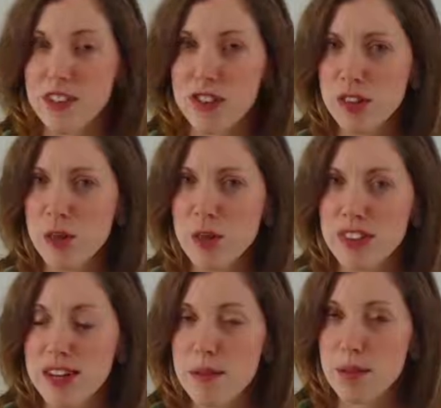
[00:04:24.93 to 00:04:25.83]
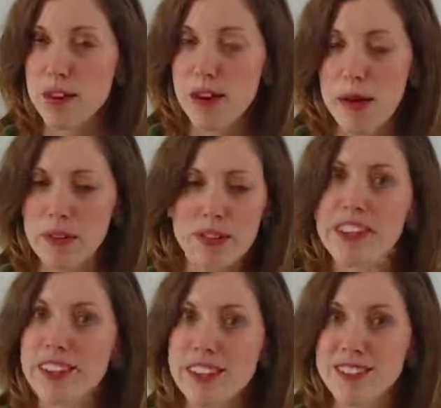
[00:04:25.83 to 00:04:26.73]
0 is a number about
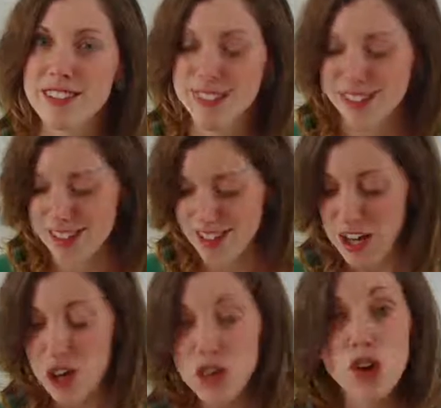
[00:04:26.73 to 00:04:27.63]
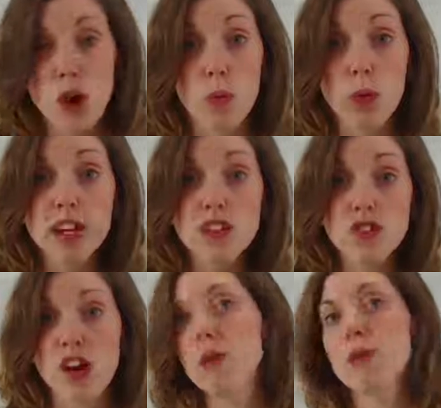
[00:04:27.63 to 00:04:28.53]
something that doesn't exist. So we're going to
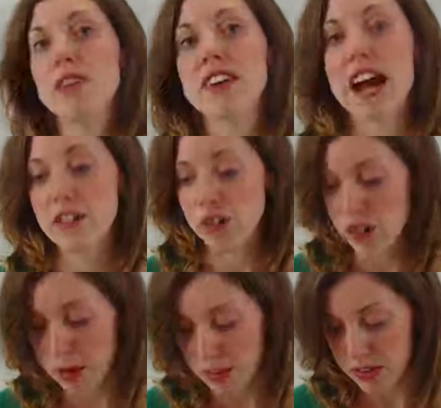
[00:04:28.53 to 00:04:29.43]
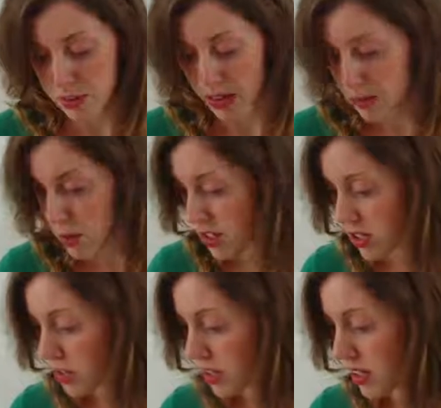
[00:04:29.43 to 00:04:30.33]
start with the natural numbers. And what I'm going
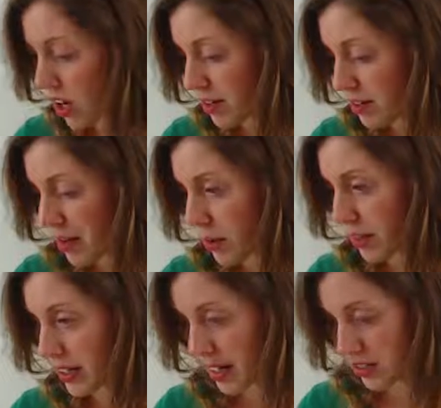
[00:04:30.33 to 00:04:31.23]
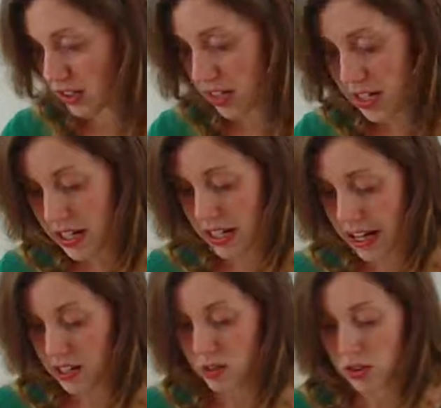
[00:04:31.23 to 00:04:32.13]
to do is on my organizer,
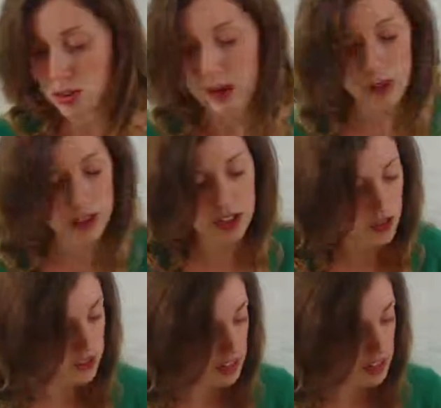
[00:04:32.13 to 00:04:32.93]
and you might want to do the